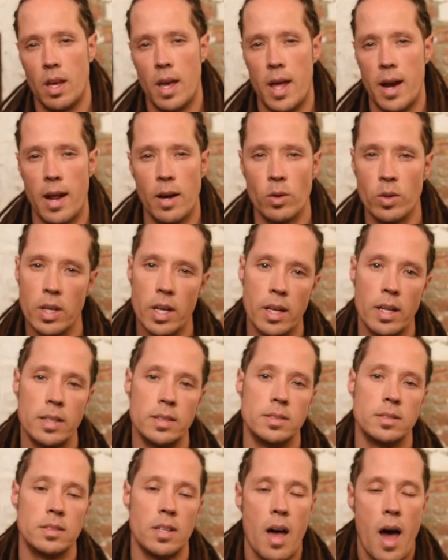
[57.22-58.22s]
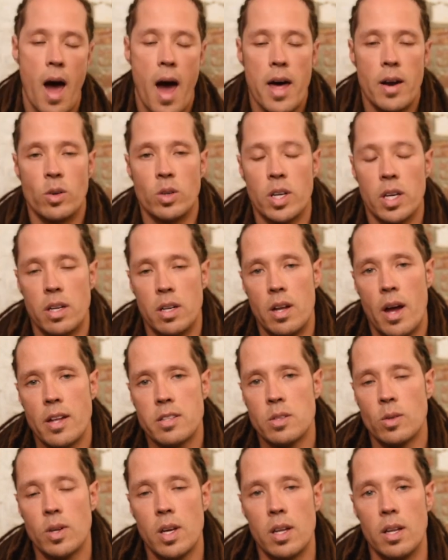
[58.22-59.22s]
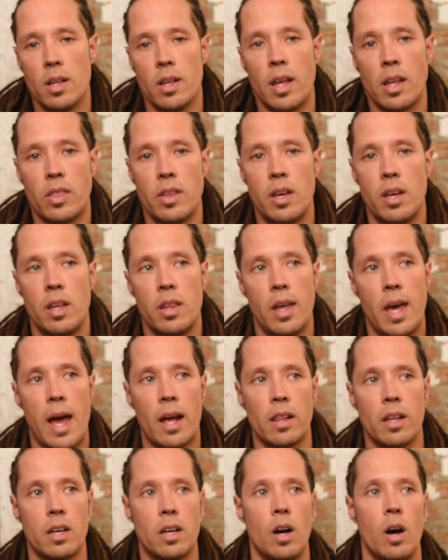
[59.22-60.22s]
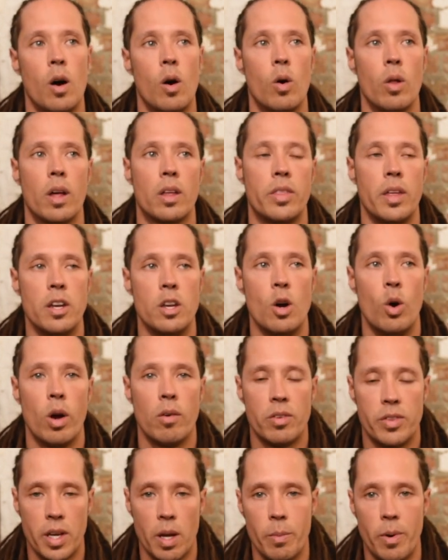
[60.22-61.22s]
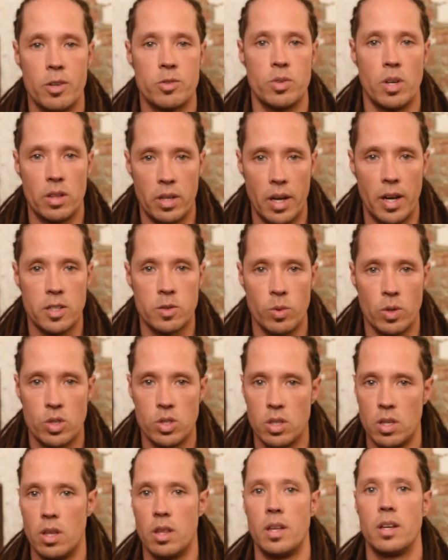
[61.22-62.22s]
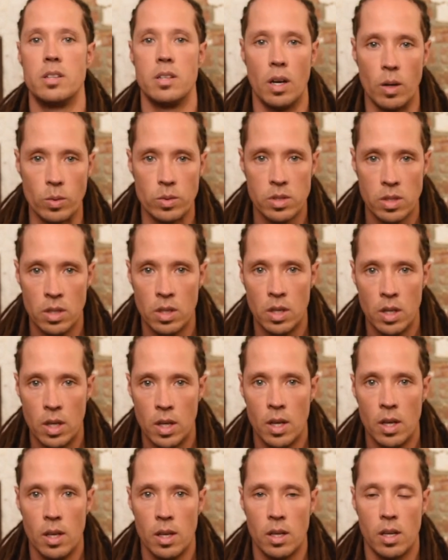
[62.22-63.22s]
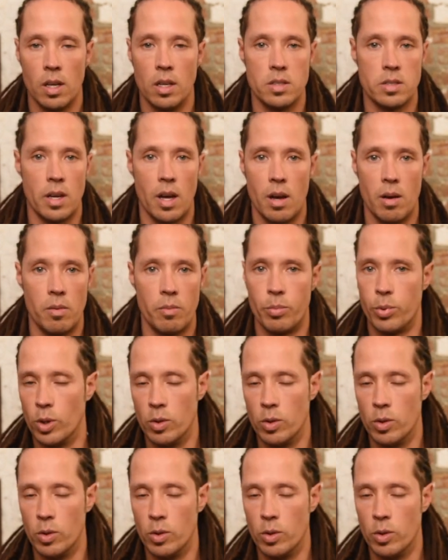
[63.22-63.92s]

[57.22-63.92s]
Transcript: and I don't get it. I don't get it. I just don't get it. Like, they, they act like, oh, like they know everything about dreadlocks, which they don't because I've